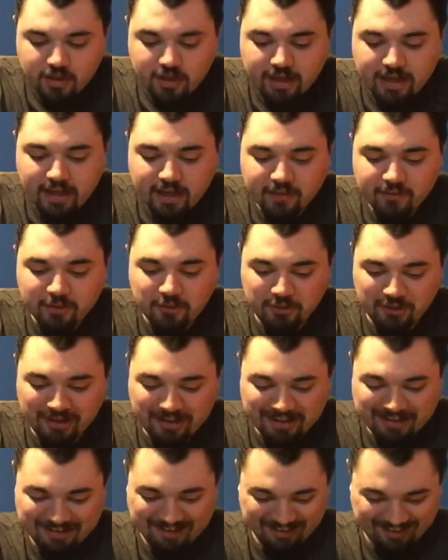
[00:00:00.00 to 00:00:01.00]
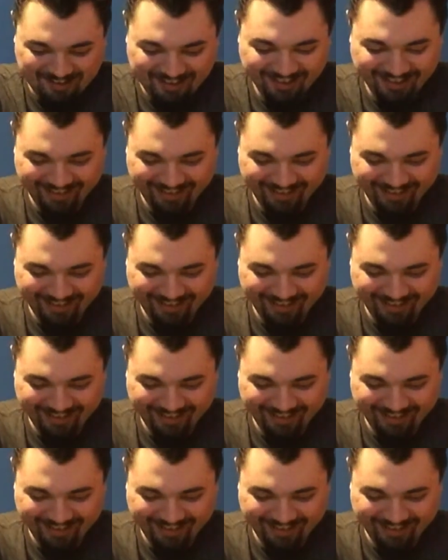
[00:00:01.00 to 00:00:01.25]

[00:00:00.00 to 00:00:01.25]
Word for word: Oh, and the no, that's is, what they're